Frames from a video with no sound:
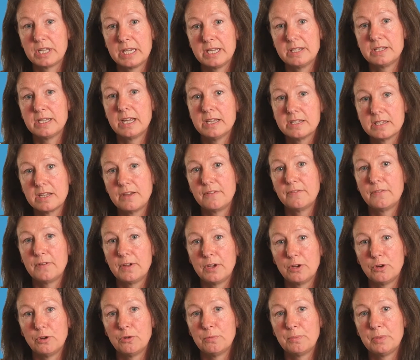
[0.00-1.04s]
it's asking for
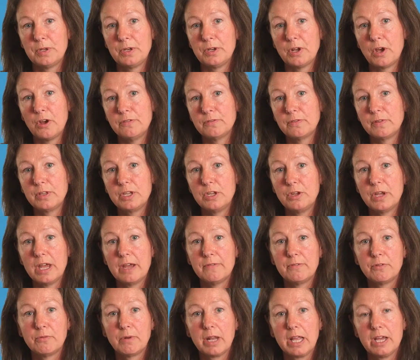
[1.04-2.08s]
help, and hopefully you
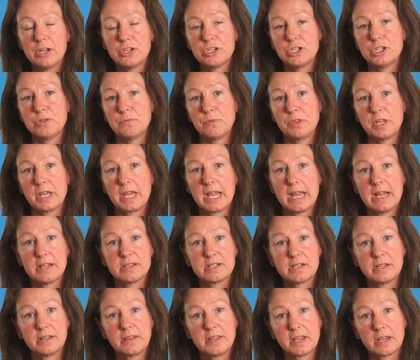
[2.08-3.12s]
have a relationship with a
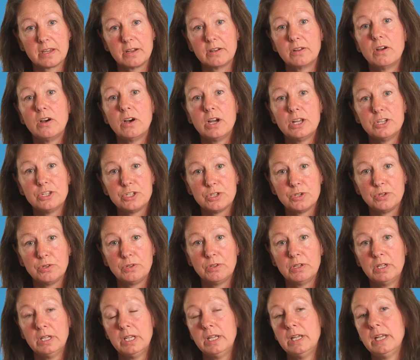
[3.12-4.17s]
counsellor that can guide
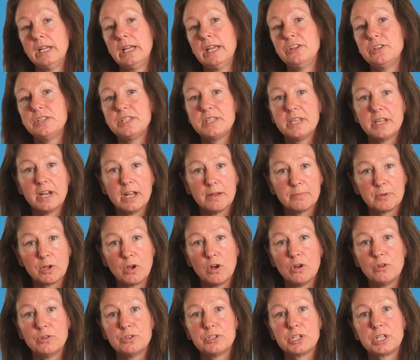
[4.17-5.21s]
you, and you set up
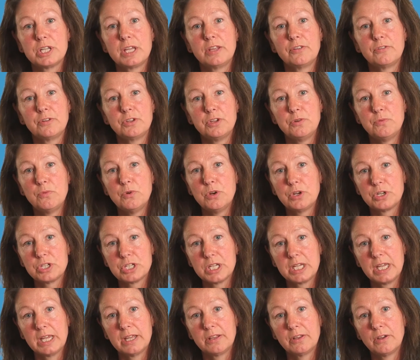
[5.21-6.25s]
goals together and you work
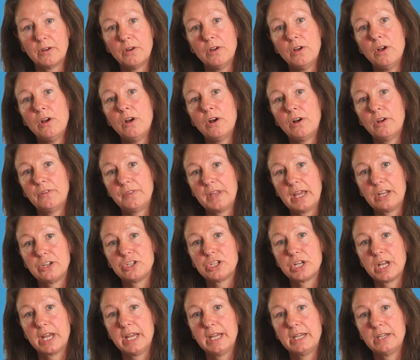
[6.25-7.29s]
together on that
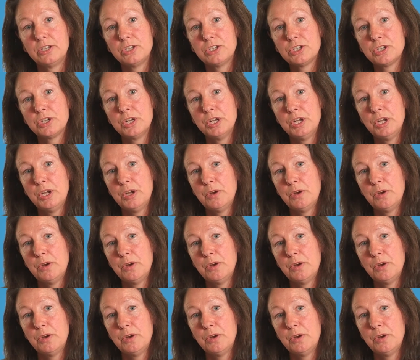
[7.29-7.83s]
change.